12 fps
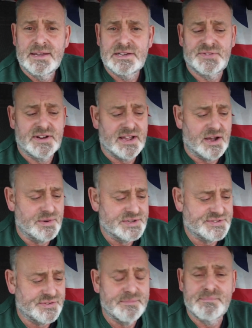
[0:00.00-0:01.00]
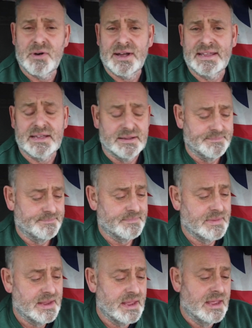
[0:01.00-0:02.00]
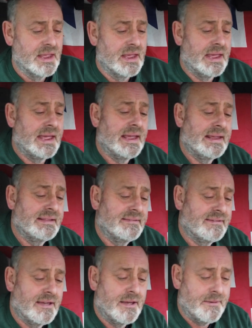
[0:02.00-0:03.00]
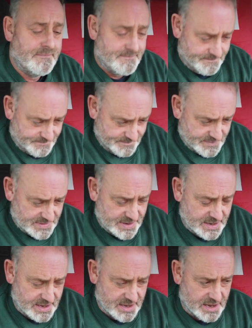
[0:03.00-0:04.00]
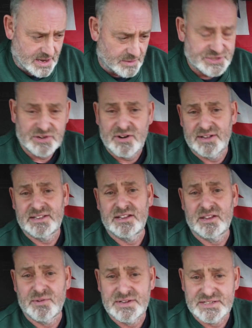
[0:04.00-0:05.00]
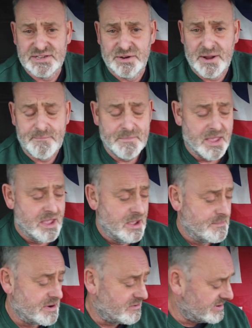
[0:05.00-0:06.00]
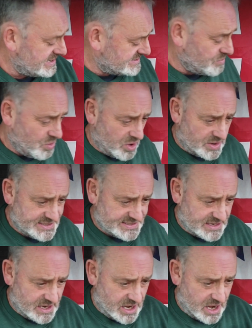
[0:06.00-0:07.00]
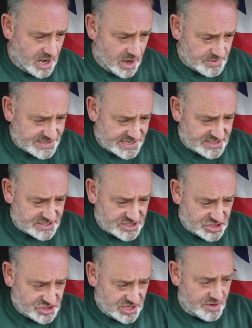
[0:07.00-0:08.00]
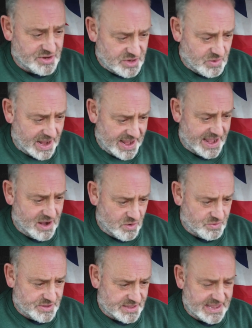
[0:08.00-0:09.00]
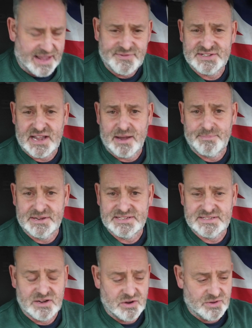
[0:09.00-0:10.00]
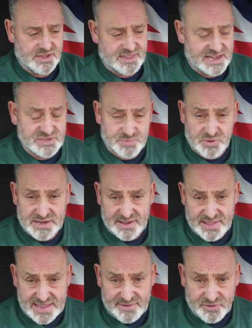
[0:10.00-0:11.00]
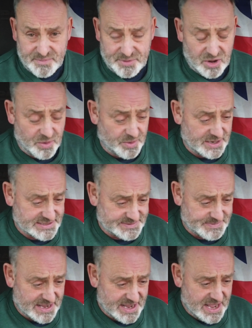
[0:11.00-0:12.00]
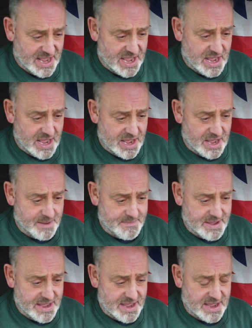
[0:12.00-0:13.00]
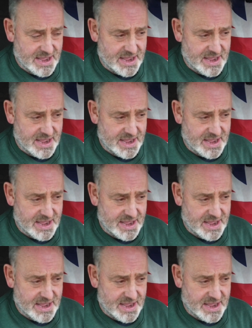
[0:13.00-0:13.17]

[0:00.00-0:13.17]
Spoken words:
This video is from Mike, and I'm sorry I didn't do it sooner, but the reason was it's to show you how the DAF setup is on the dashboard and how the DAF computer works. And